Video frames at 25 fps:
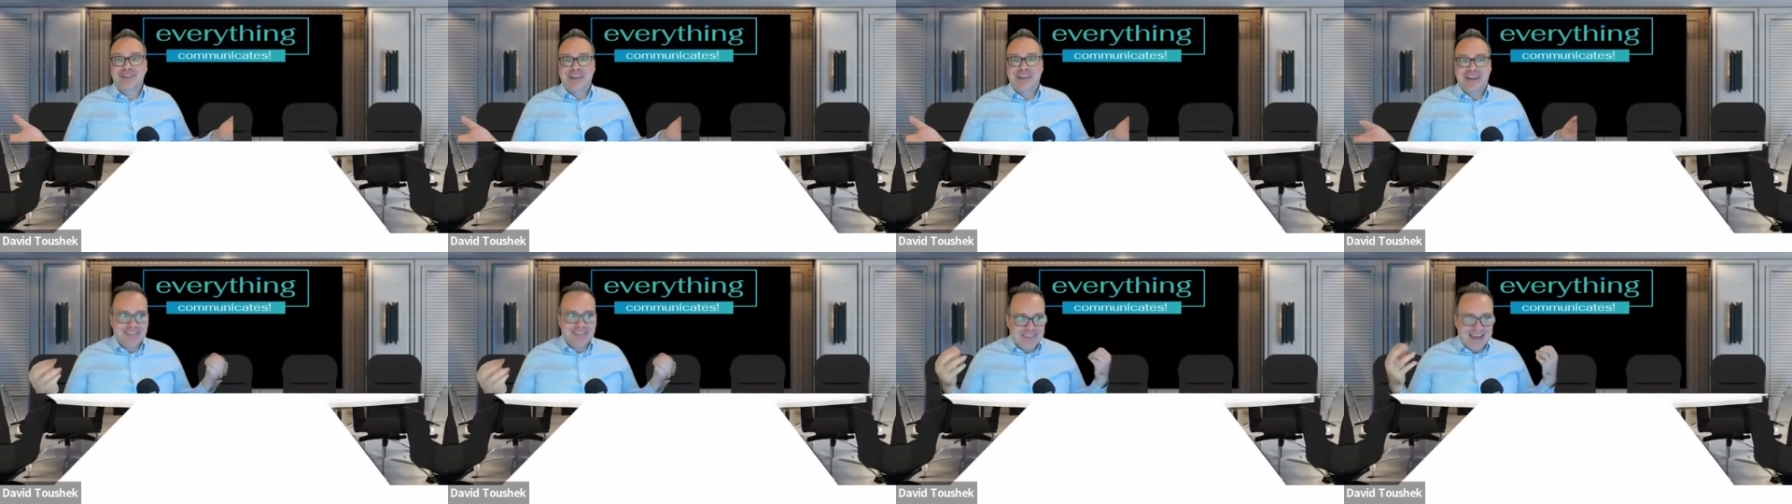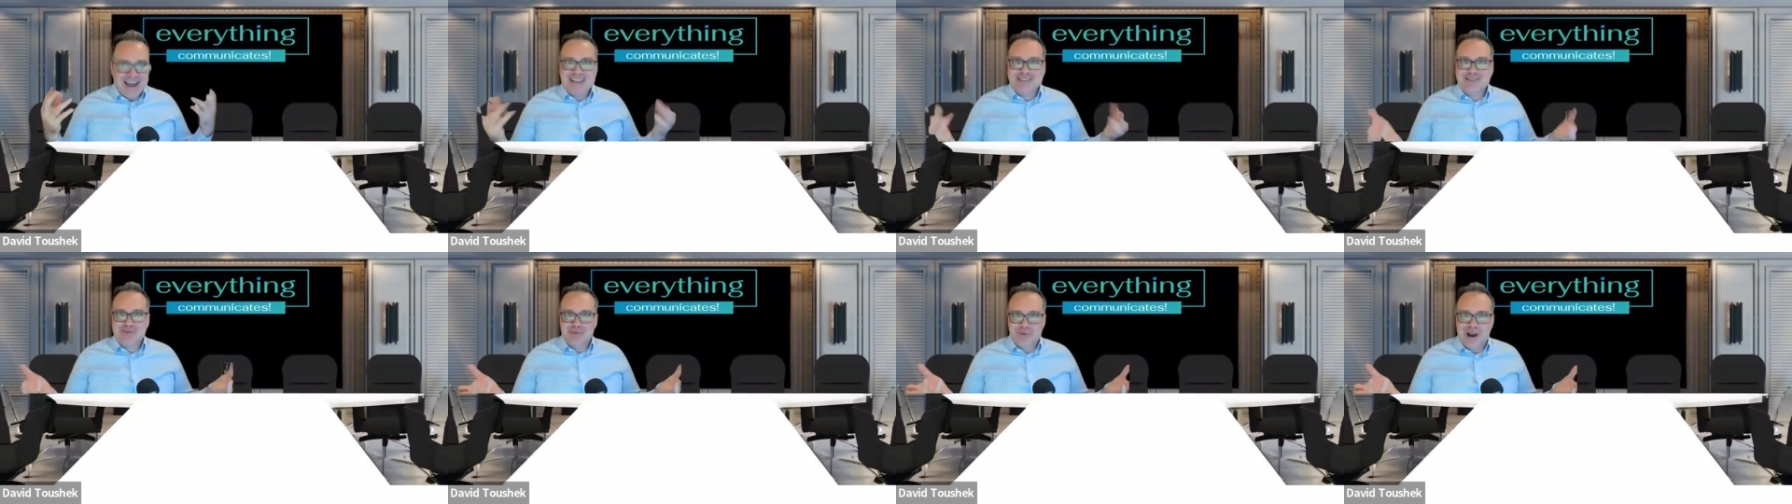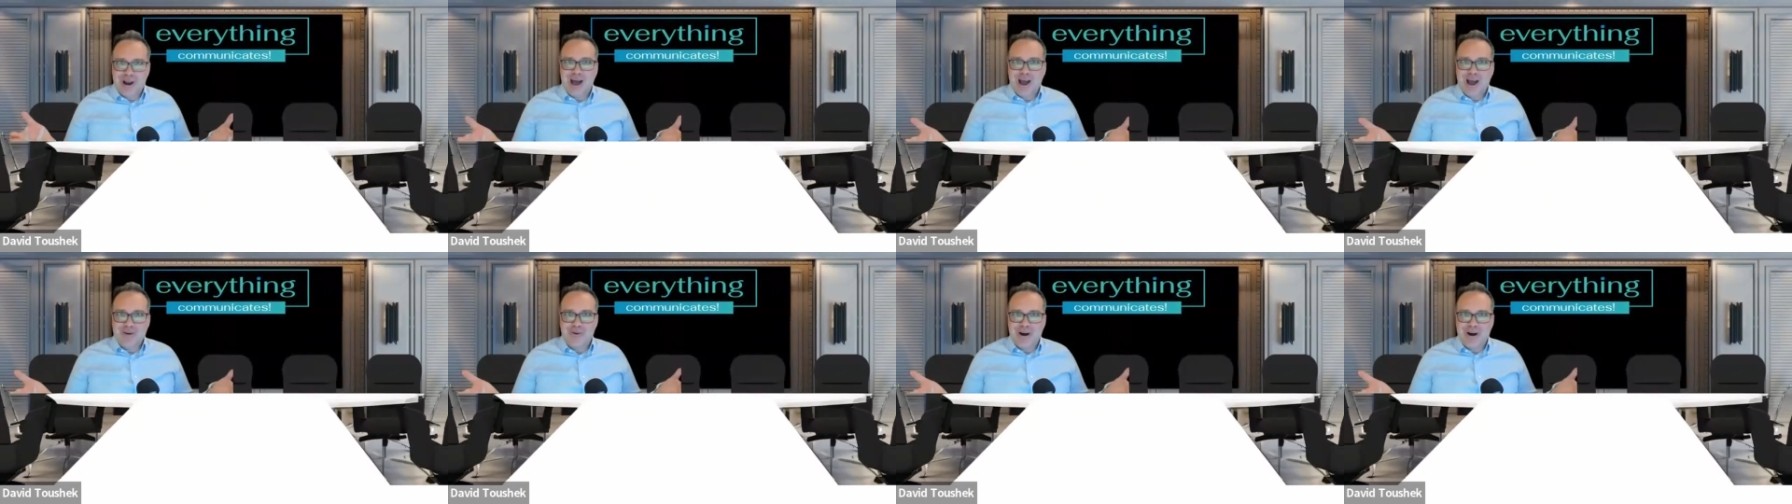Like that's
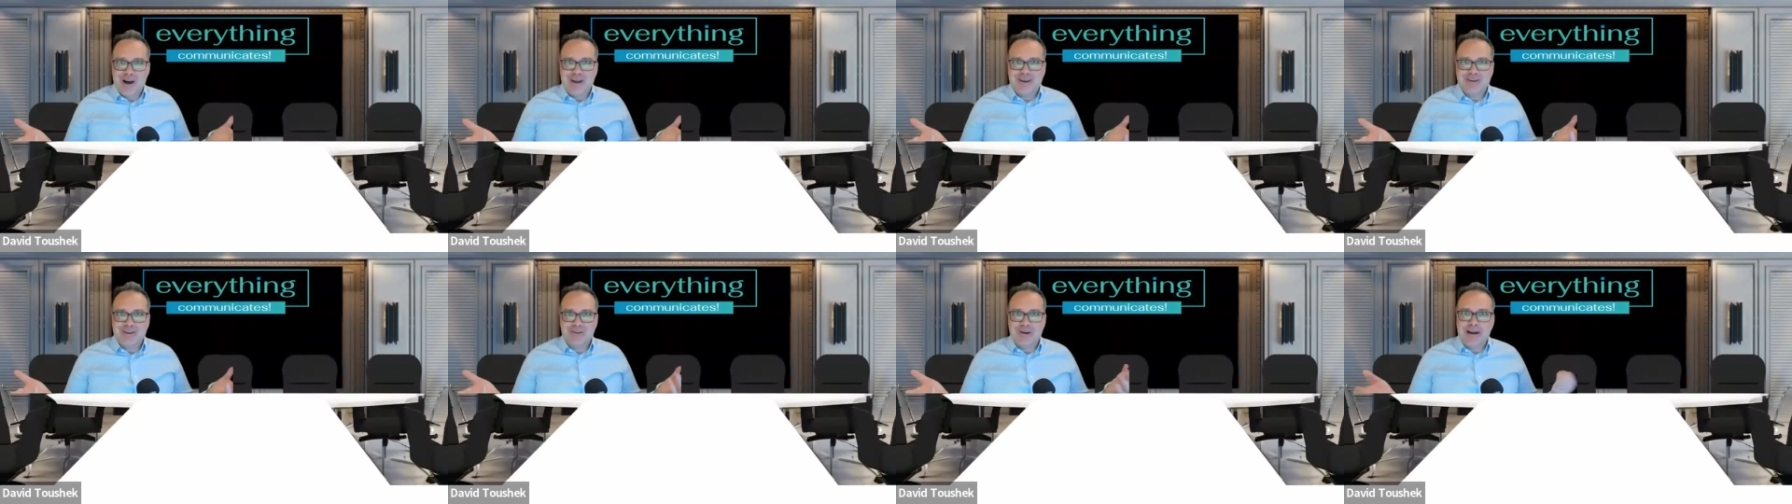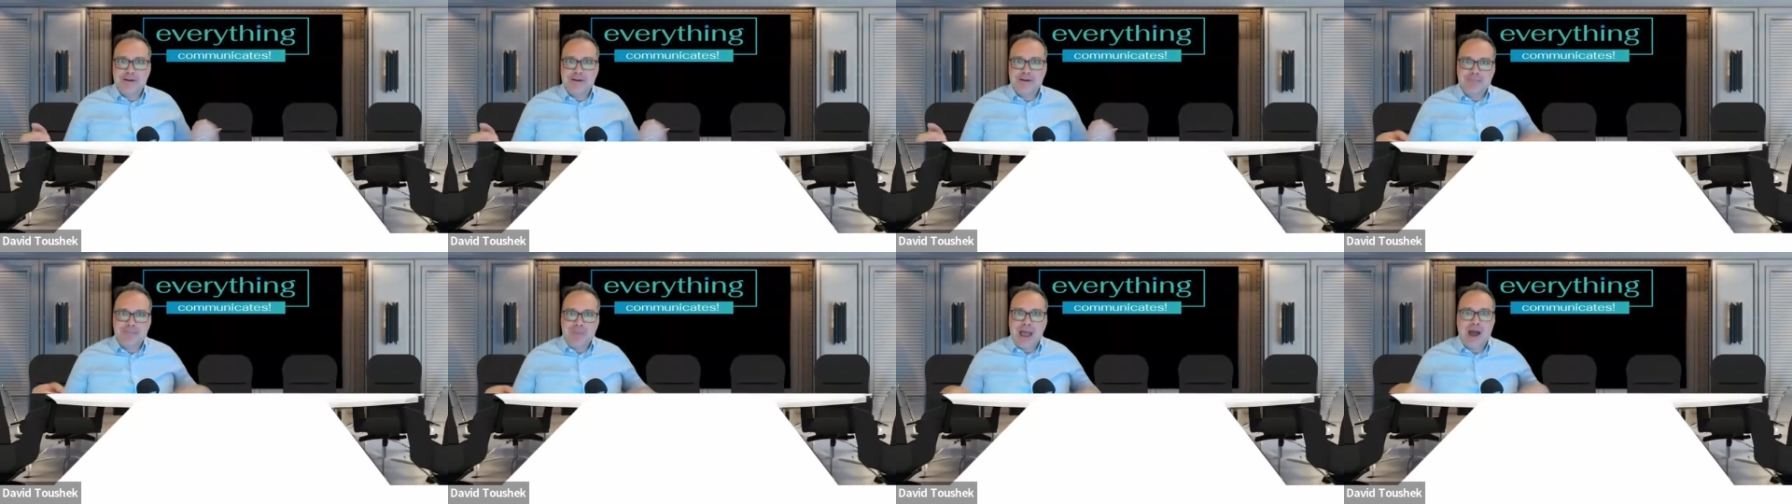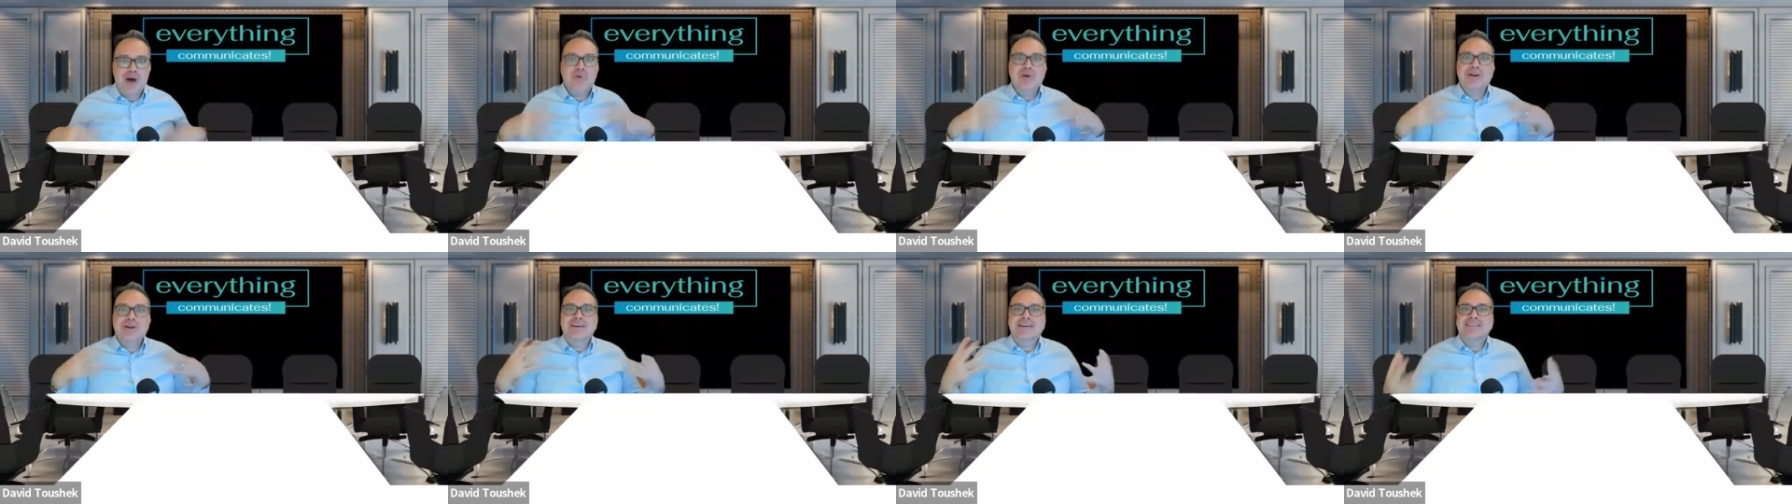what I want, right?
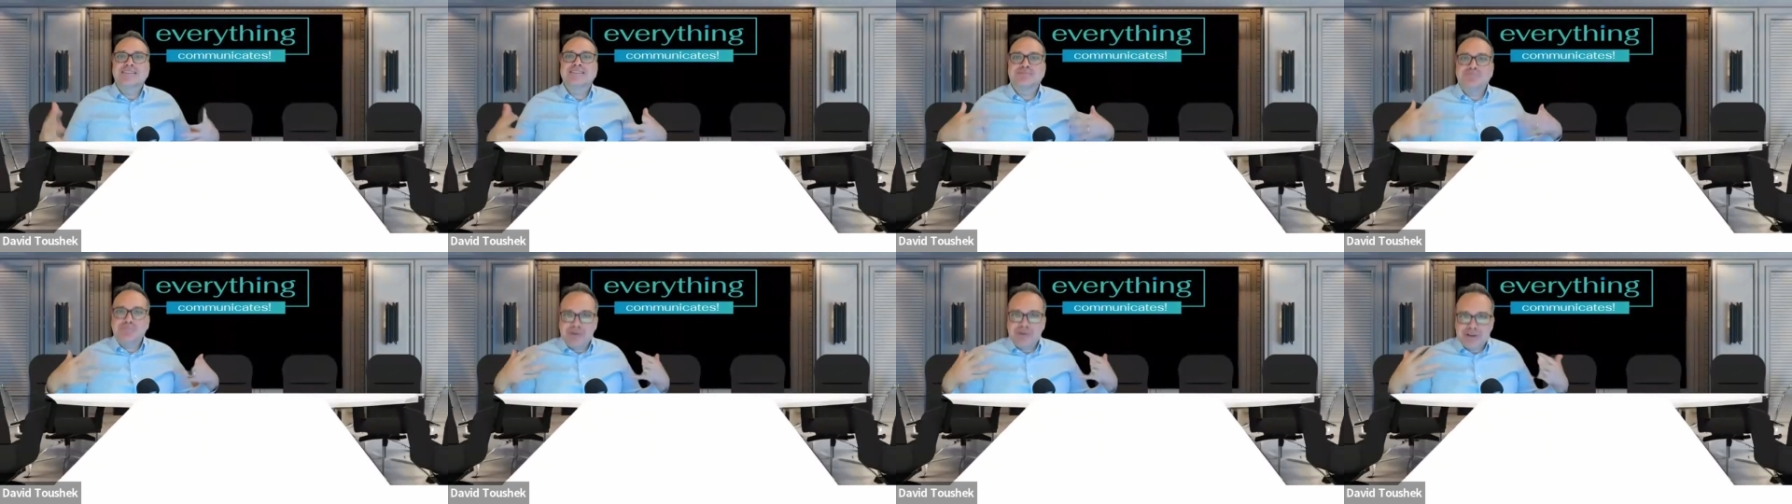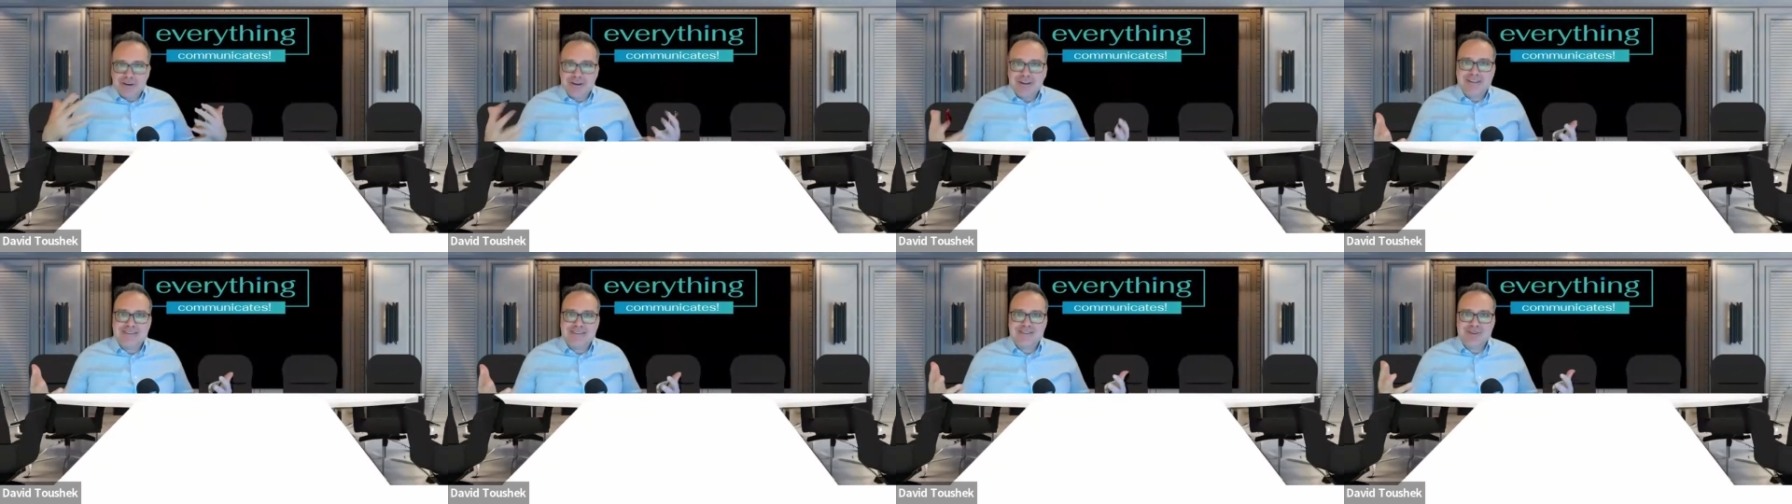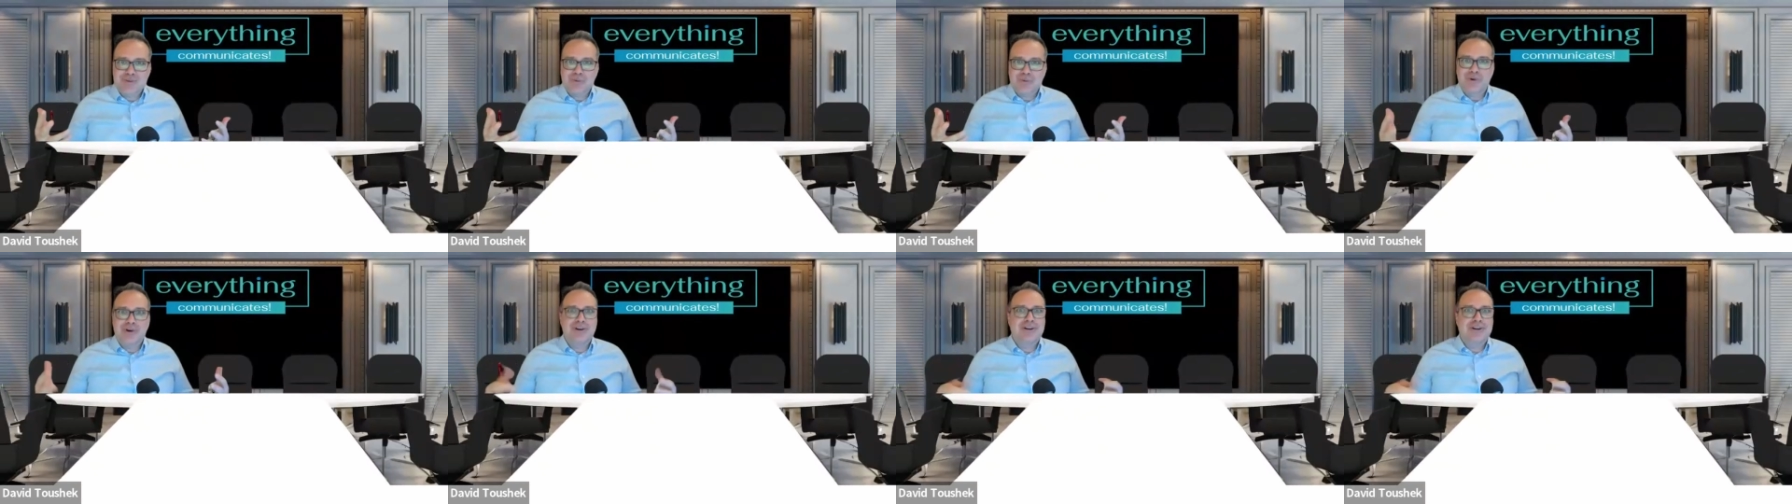I want to experience
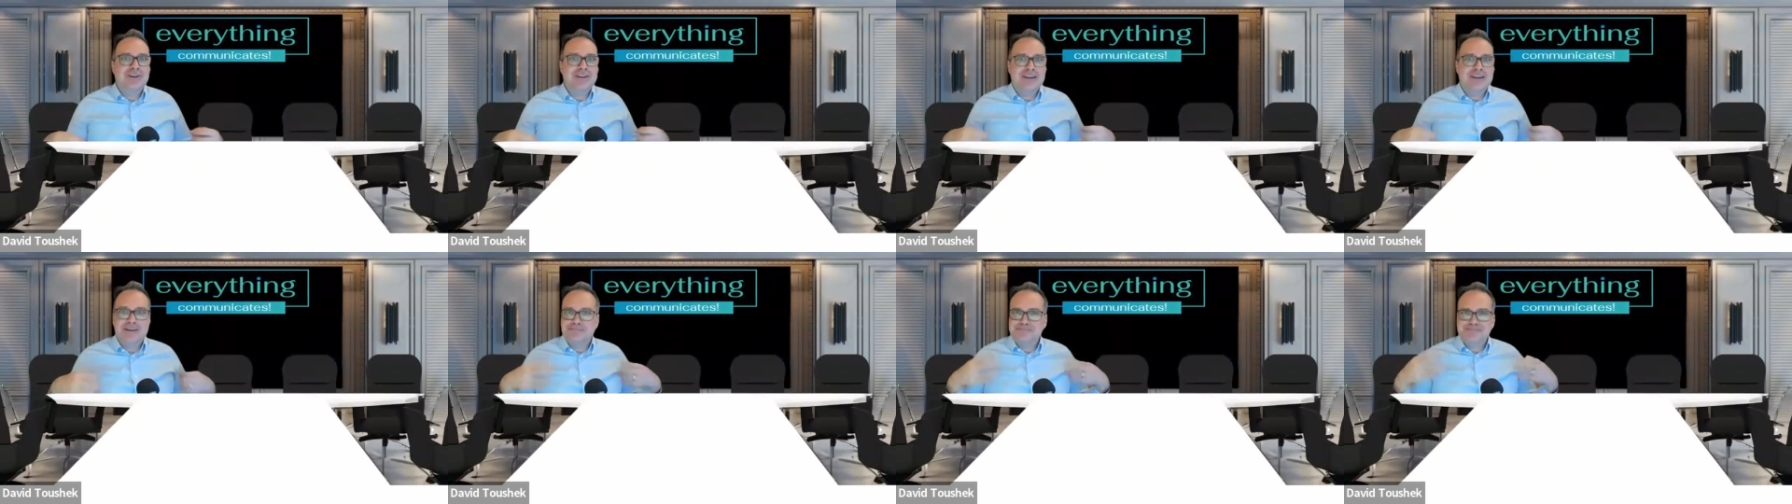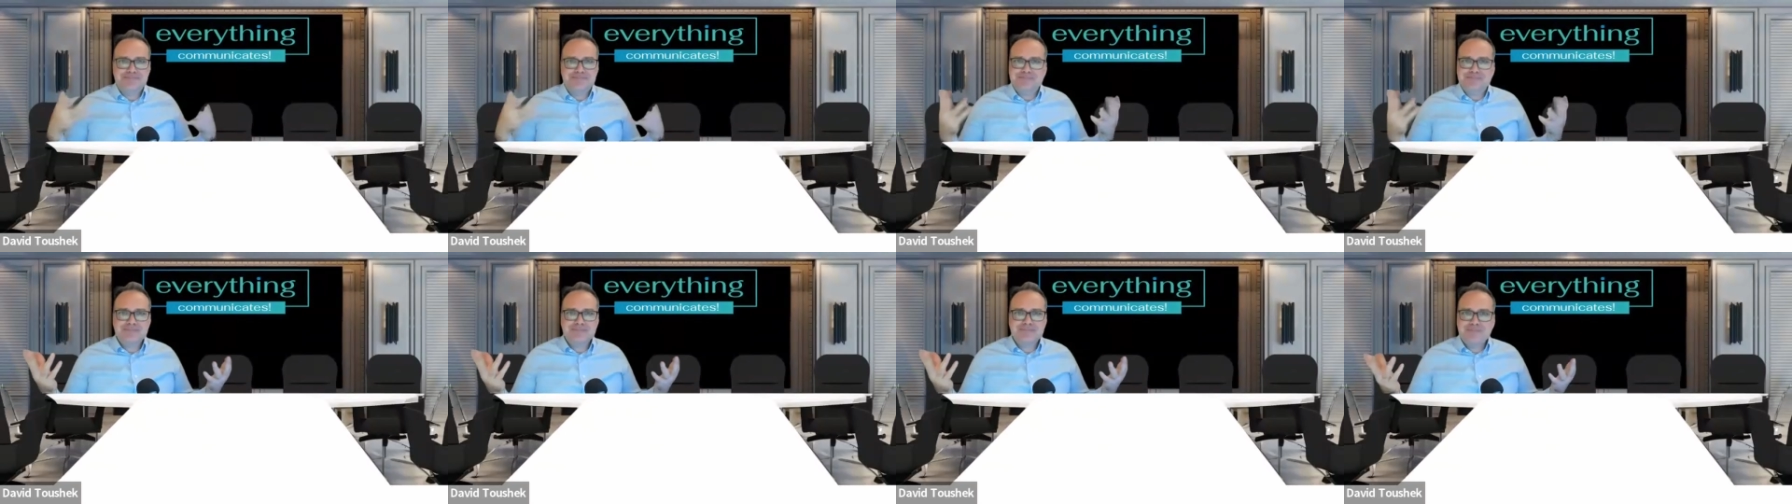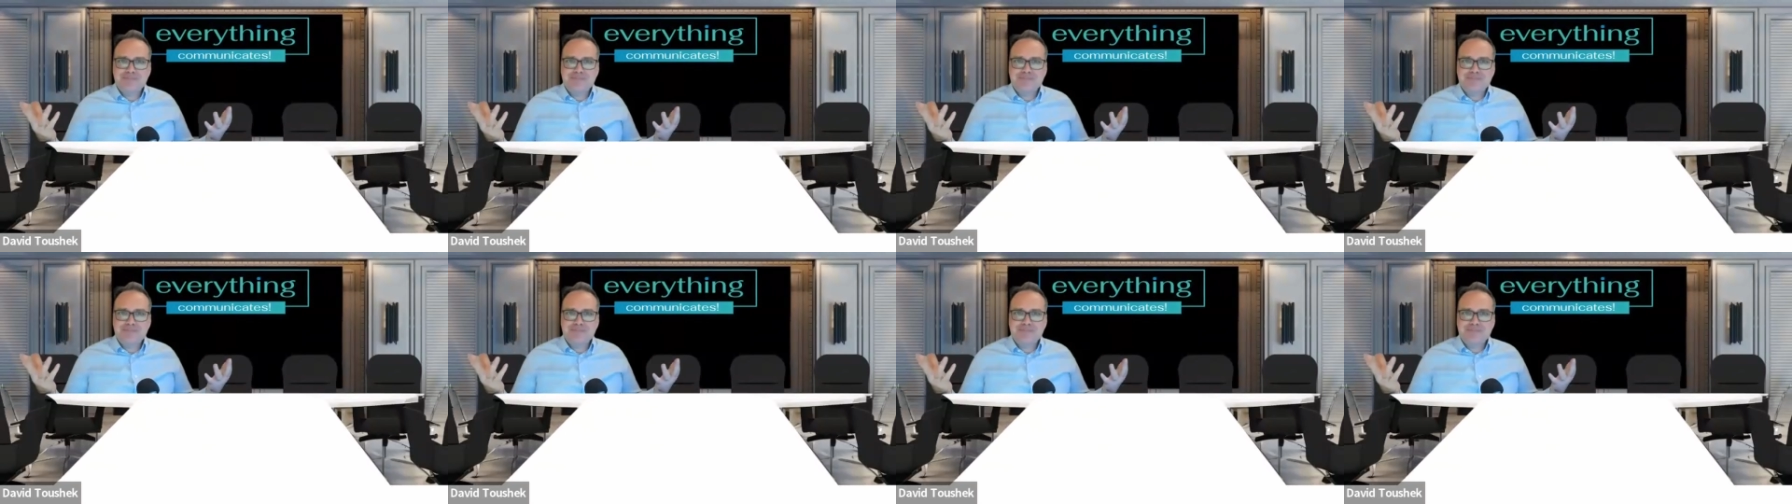the world in